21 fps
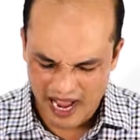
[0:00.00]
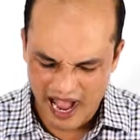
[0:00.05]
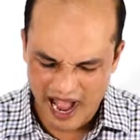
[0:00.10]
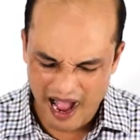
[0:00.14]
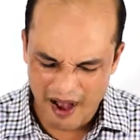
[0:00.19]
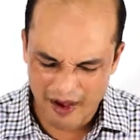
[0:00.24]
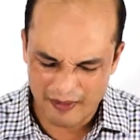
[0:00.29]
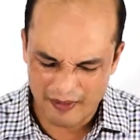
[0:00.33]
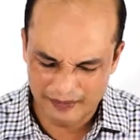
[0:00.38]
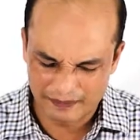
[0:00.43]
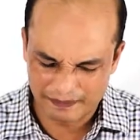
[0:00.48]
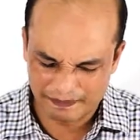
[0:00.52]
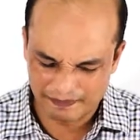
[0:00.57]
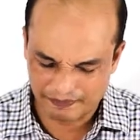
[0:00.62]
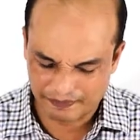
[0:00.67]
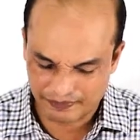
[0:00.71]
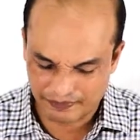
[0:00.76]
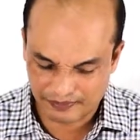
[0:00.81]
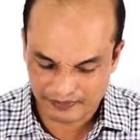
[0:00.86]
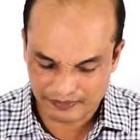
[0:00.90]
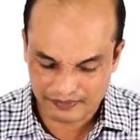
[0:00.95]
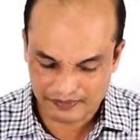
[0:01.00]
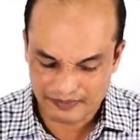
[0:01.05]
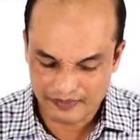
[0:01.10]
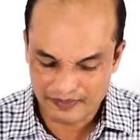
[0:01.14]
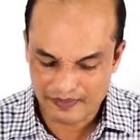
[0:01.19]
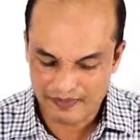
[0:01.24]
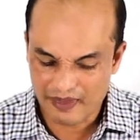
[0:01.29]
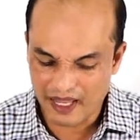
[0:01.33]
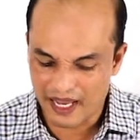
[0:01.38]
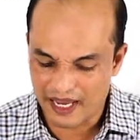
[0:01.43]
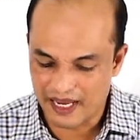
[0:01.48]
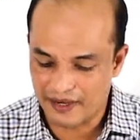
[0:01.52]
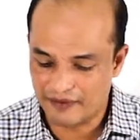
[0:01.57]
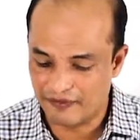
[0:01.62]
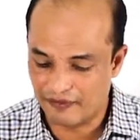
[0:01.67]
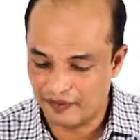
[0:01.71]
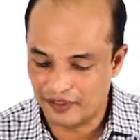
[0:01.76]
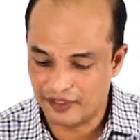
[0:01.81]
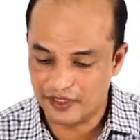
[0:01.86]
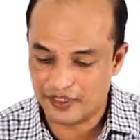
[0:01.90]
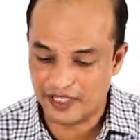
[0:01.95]
how in
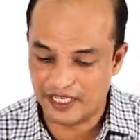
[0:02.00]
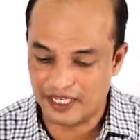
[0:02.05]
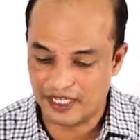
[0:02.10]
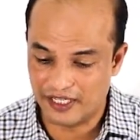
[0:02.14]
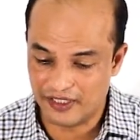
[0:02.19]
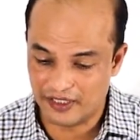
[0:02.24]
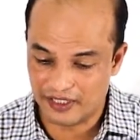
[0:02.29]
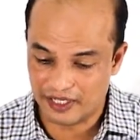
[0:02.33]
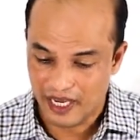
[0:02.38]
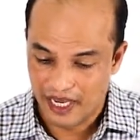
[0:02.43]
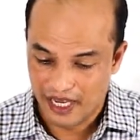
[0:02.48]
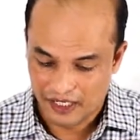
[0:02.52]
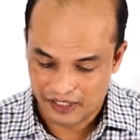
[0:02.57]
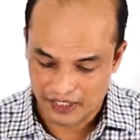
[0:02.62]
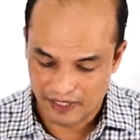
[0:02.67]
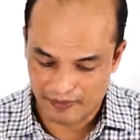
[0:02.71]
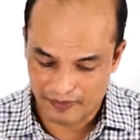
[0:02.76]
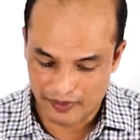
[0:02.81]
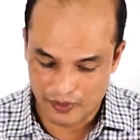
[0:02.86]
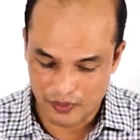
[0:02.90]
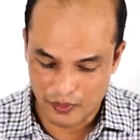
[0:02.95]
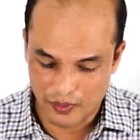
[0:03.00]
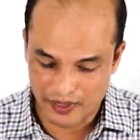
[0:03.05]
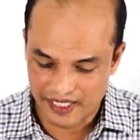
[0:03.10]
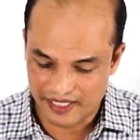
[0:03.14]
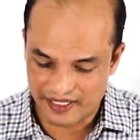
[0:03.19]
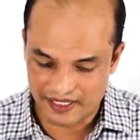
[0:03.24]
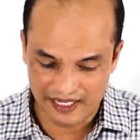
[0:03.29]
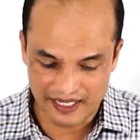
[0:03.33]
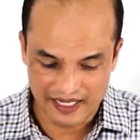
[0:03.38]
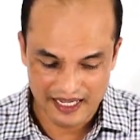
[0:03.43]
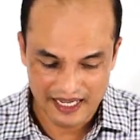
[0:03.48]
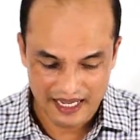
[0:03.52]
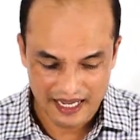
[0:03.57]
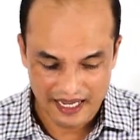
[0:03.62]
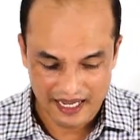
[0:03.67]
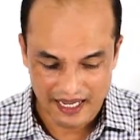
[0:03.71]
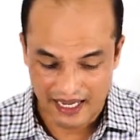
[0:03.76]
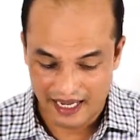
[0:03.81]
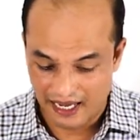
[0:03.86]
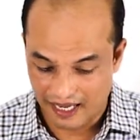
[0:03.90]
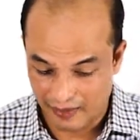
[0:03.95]
1 Kings chapter 20,
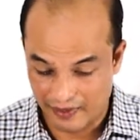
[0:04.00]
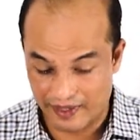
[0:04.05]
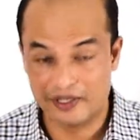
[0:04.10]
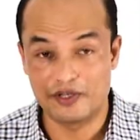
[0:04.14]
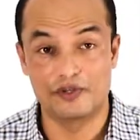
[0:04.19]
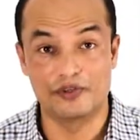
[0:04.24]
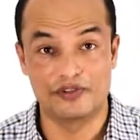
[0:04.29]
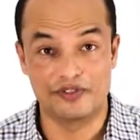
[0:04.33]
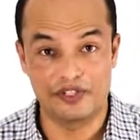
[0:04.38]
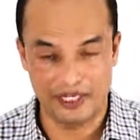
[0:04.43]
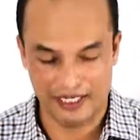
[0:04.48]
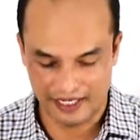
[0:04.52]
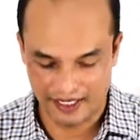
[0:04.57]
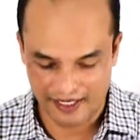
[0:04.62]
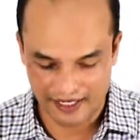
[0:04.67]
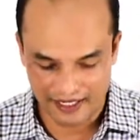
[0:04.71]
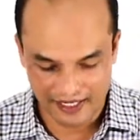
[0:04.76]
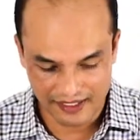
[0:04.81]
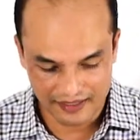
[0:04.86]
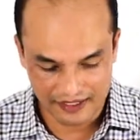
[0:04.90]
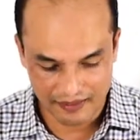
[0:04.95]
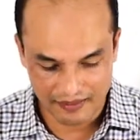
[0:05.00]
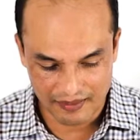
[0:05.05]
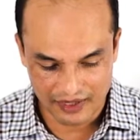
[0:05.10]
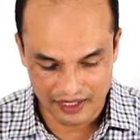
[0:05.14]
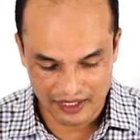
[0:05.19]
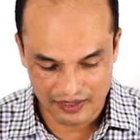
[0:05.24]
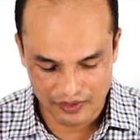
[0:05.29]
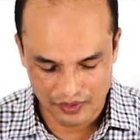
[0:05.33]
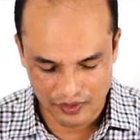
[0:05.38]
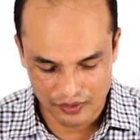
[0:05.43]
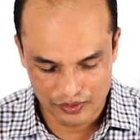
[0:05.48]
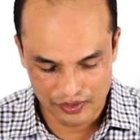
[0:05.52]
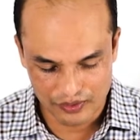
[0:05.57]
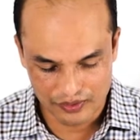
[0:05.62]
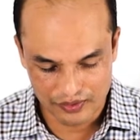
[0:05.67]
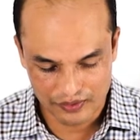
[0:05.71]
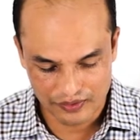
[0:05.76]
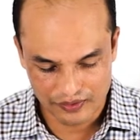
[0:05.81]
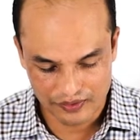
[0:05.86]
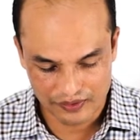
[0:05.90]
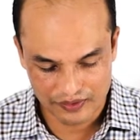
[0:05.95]
I went to 2 Kings. I'm going to go
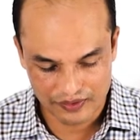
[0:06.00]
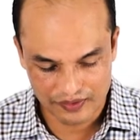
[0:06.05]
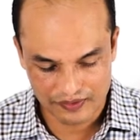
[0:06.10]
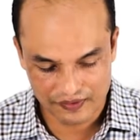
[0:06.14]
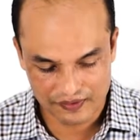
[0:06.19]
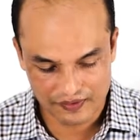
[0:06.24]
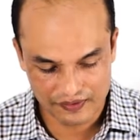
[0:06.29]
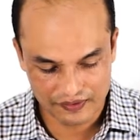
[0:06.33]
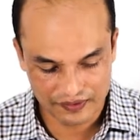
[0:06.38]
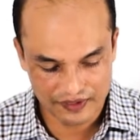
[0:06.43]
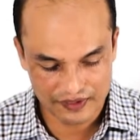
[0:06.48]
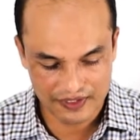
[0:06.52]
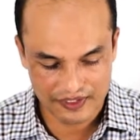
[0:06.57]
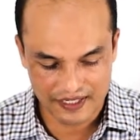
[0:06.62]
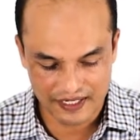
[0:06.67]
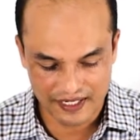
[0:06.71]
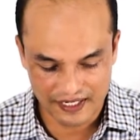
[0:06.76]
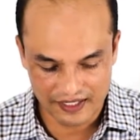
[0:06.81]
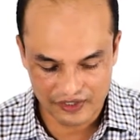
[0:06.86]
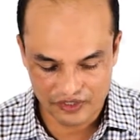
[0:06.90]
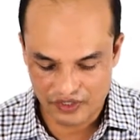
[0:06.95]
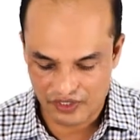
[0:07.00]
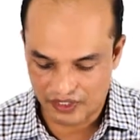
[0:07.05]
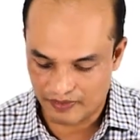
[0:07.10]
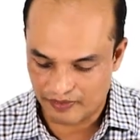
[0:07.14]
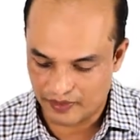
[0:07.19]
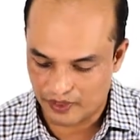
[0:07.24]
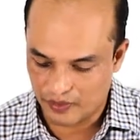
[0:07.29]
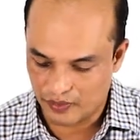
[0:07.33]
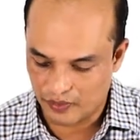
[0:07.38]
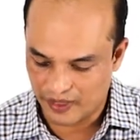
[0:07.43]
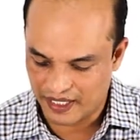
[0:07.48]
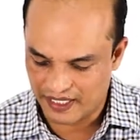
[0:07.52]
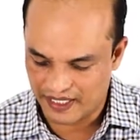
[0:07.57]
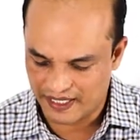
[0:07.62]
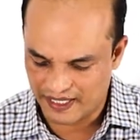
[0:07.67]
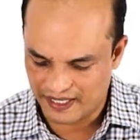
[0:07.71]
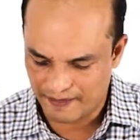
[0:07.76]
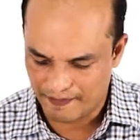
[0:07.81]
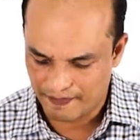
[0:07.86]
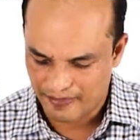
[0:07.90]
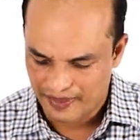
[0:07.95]
to 1 Kings chapter
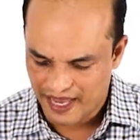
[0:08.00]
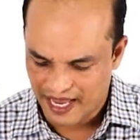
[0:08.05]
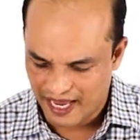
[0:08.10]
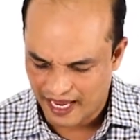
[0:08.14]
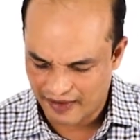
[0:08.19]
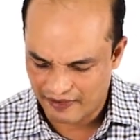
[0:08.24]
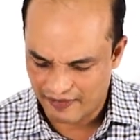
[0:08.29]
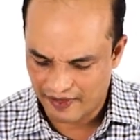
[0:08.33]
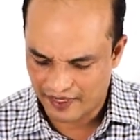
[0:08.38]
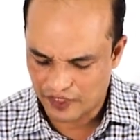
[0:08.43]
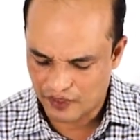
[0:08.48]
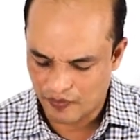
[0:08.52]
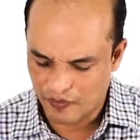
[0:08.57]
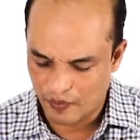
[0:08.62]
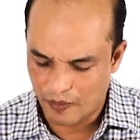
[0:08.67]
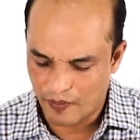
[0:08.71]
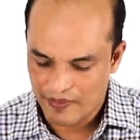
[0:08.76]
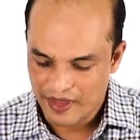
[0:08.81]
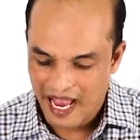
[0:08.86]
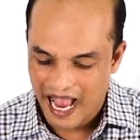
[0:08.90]
20 and verse 4.